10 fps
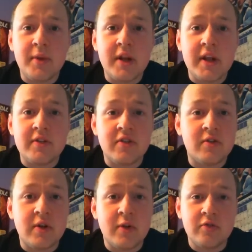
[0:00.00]
minutes
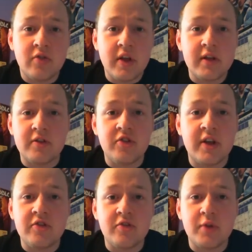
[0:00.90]
and it was clear that
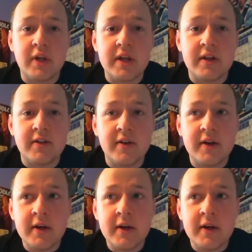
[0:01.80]
changes were needed.